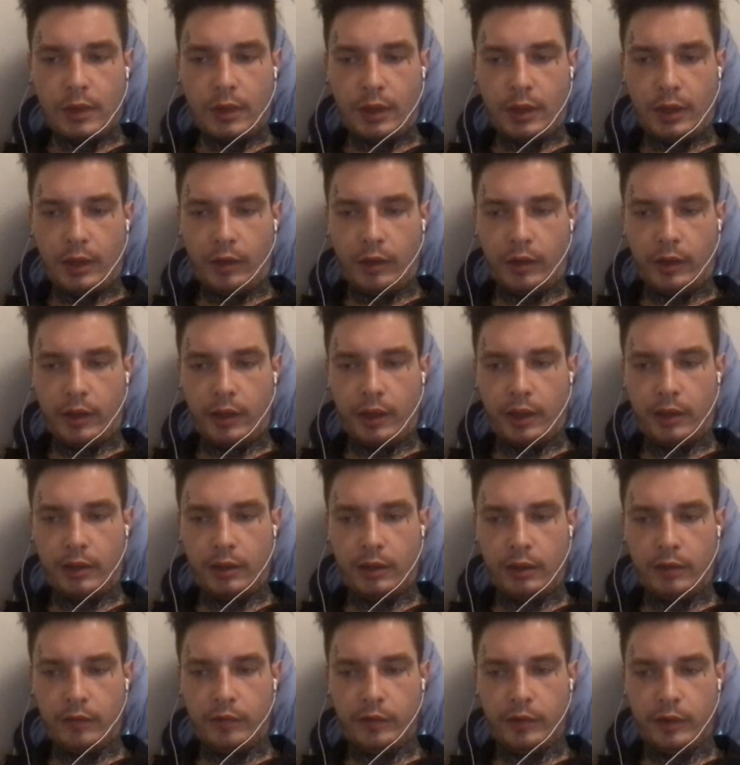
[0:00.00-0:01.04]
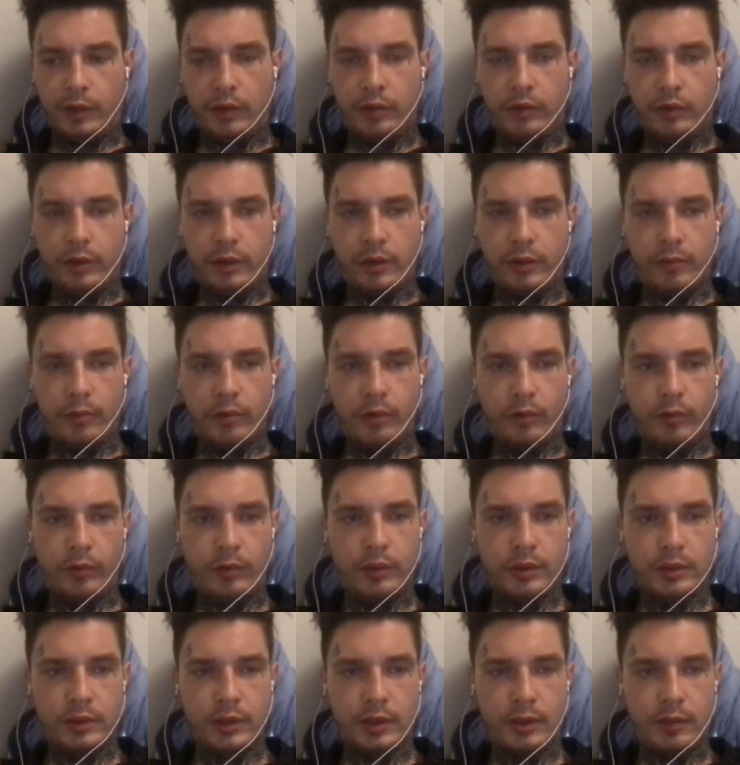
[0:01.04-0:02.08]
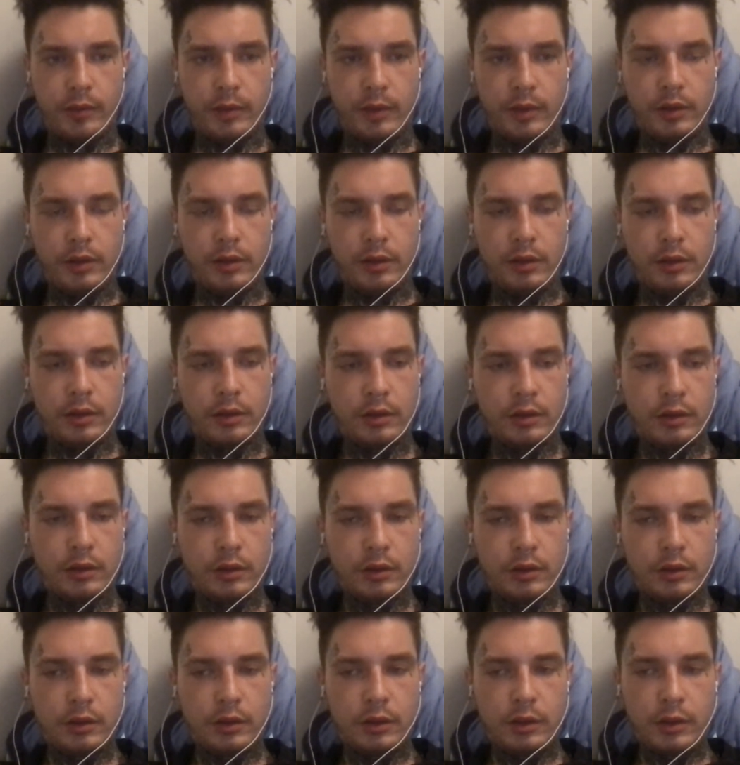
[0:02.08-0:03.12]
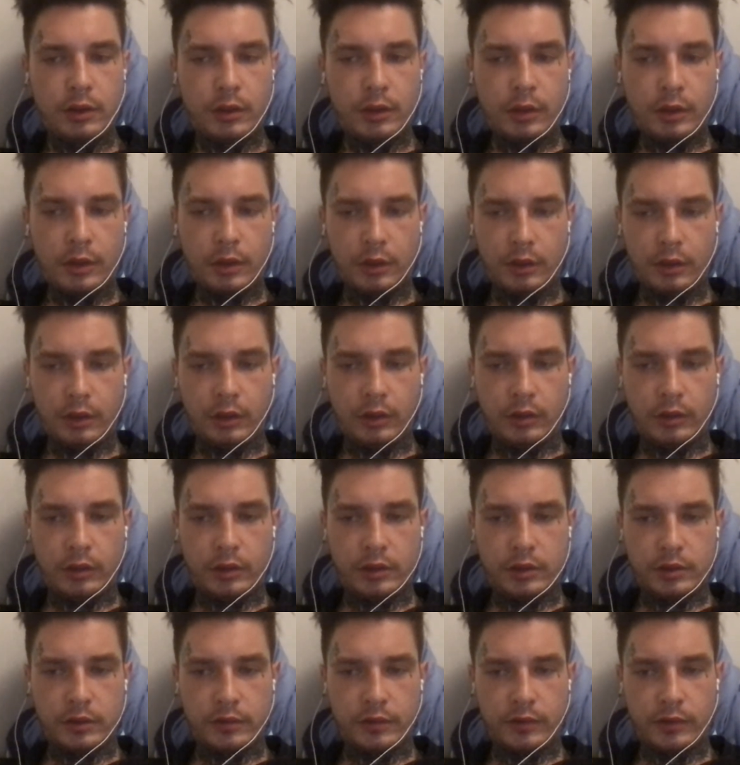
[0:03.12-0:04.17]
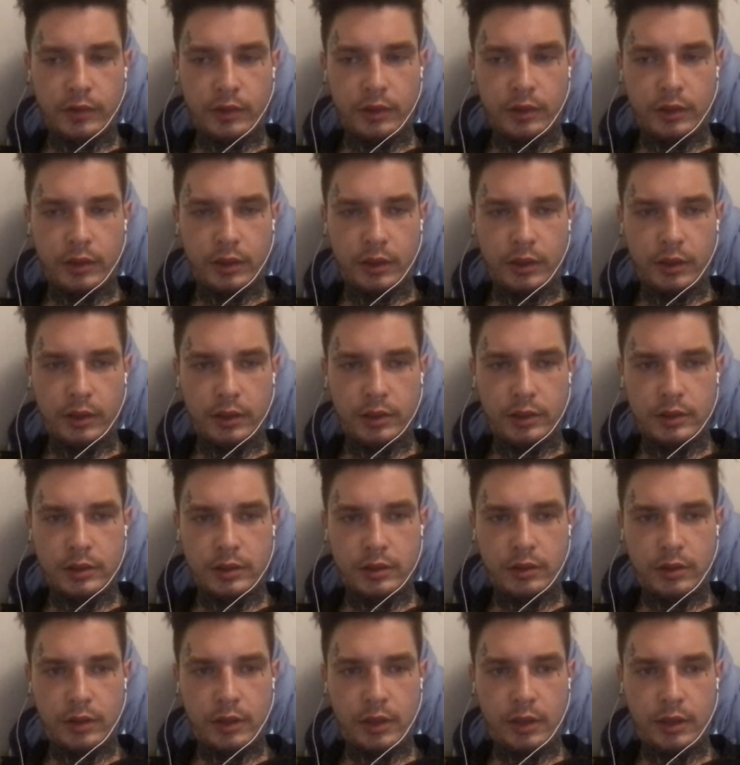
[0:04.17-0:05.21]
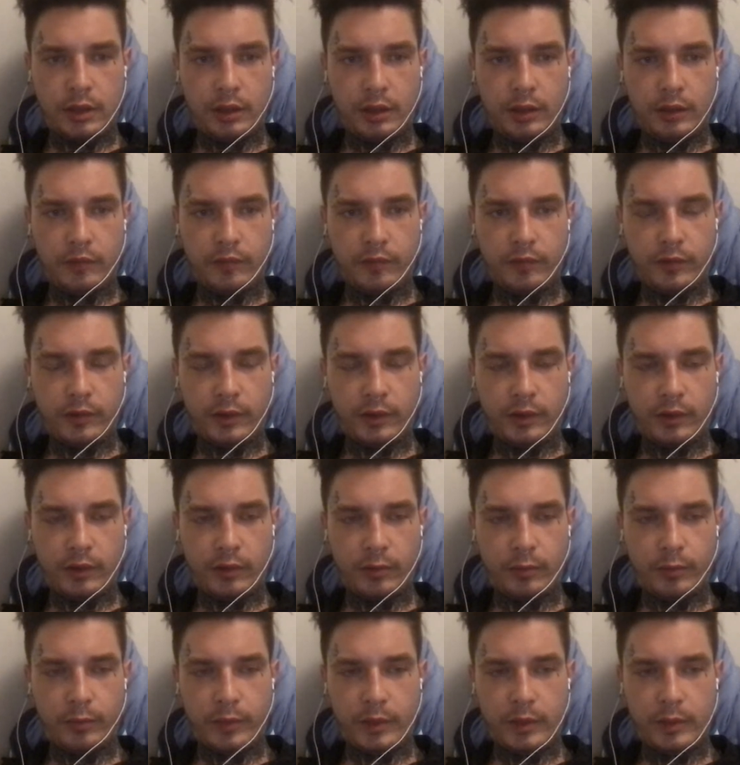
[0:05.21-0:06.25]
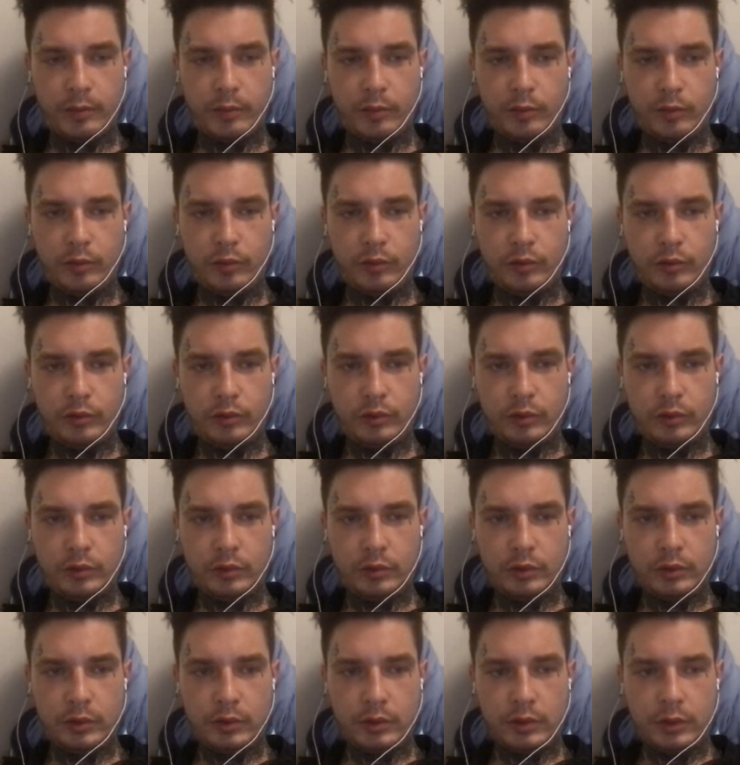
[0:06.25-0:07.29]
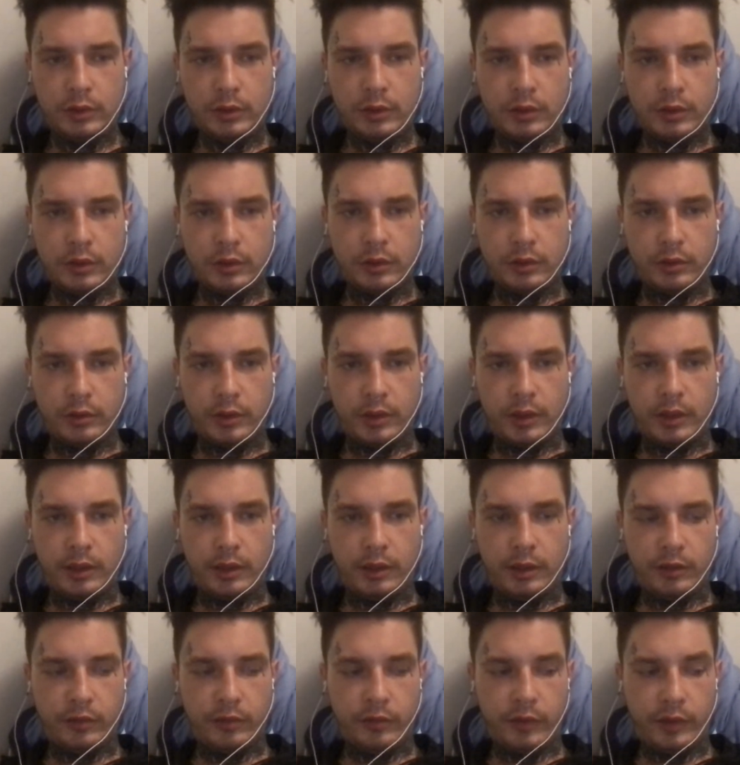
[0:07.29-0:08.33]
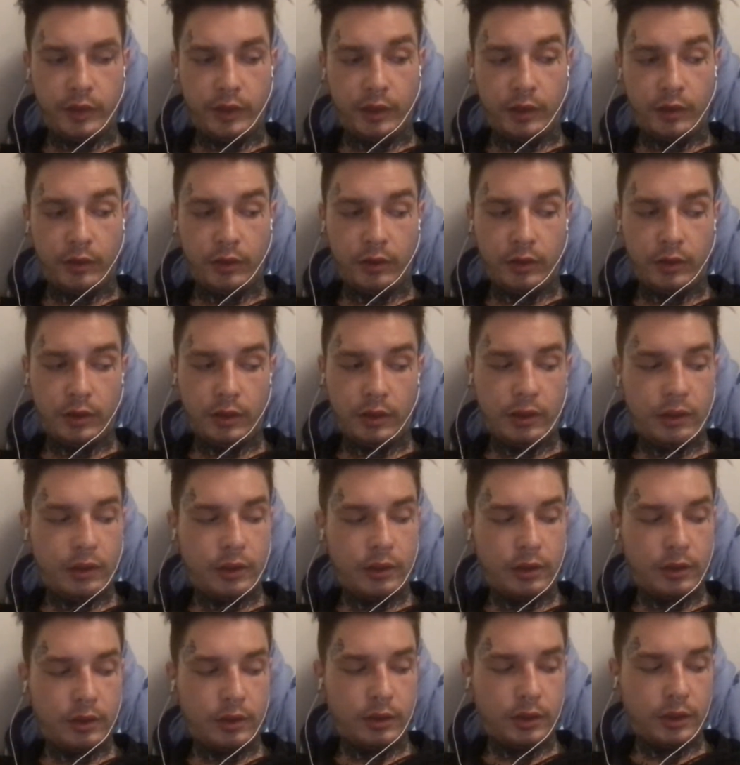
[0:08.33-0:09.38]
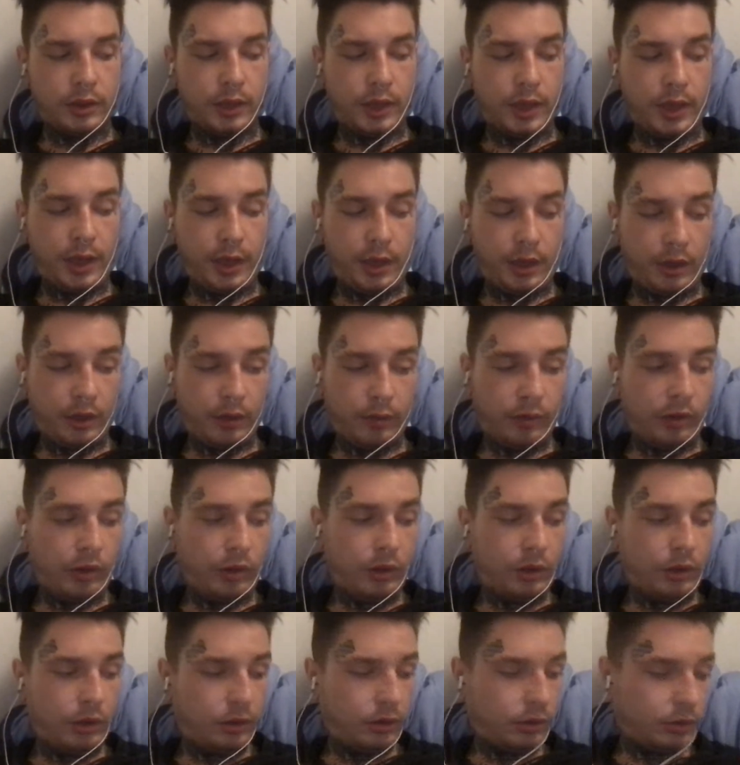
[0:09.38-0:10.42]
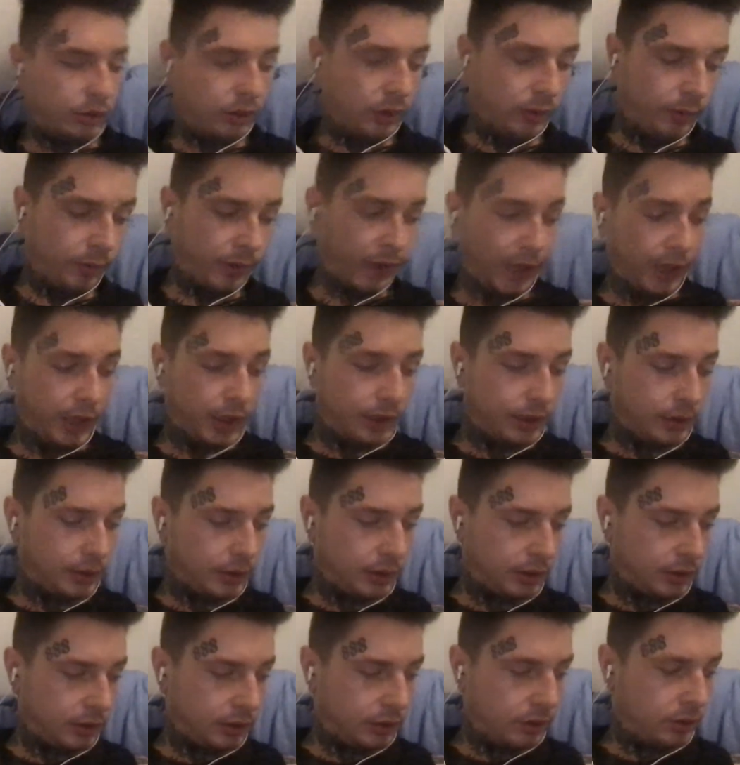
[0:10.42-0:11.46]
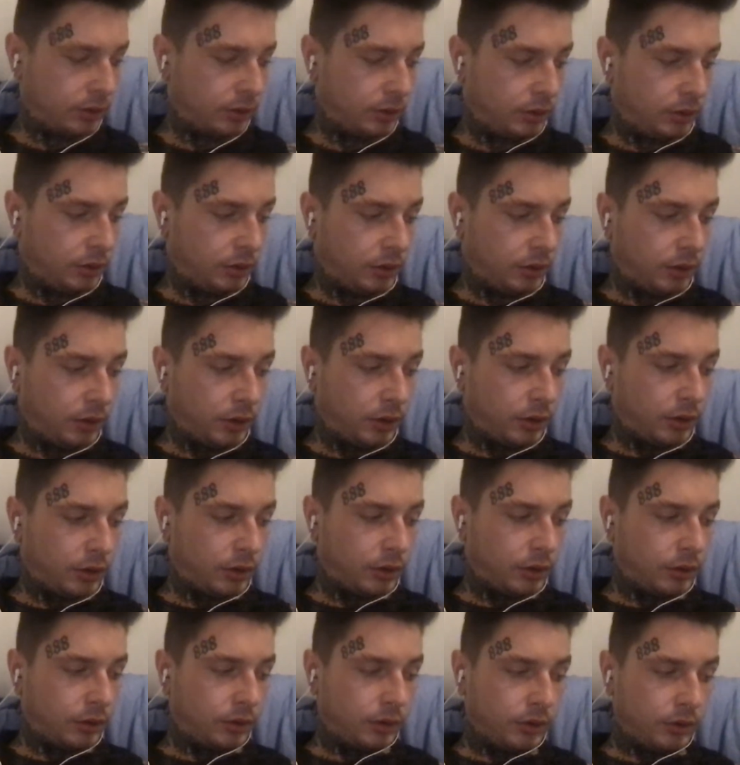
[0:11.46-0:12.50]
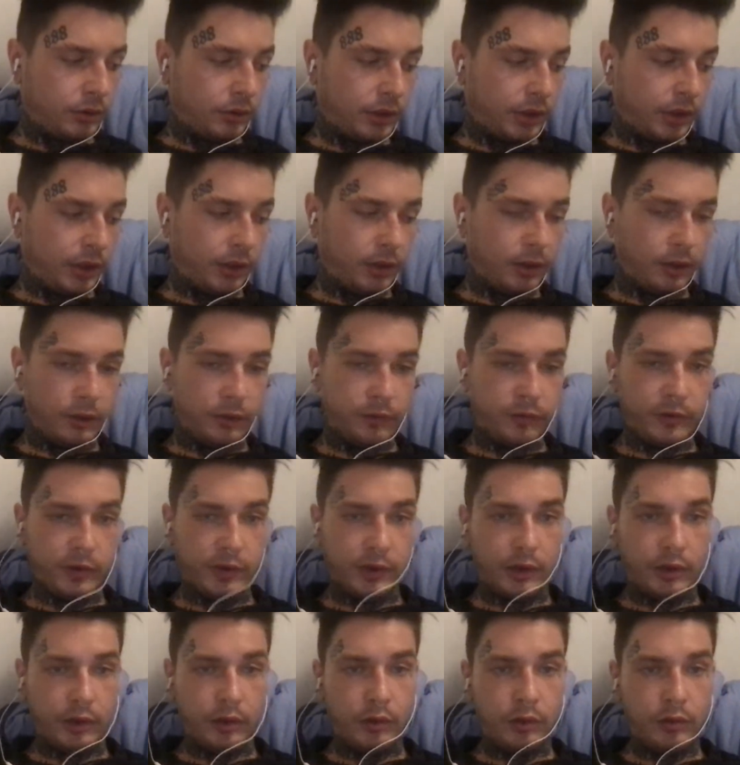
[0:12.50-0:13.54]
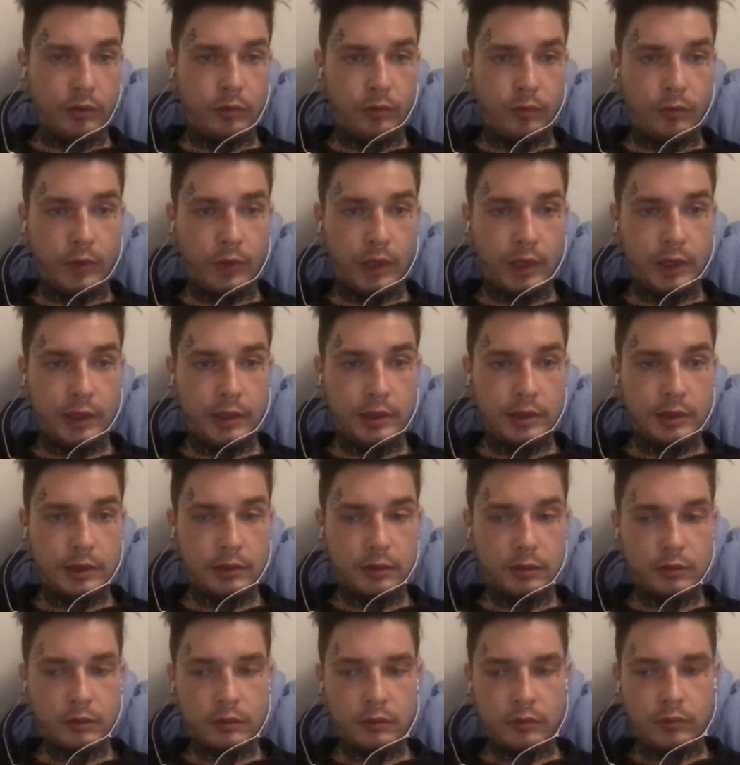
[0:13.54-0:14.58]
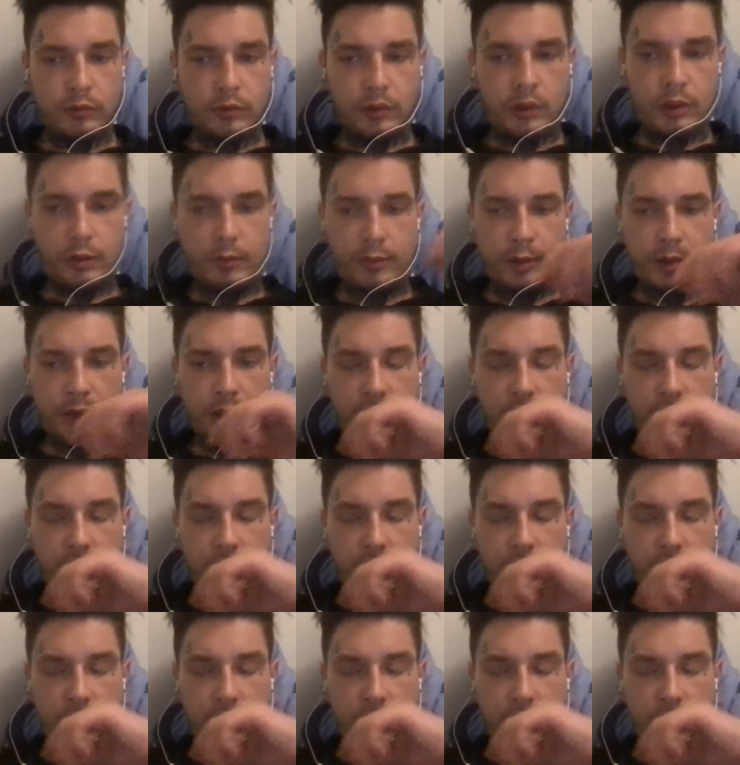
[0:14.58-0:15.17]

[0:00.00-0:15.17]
No, I can't live alone anymore. What does that mean? Alone as far as you can't live without people? You can't live without an animal, a pet? You can't live without what? What do you mean?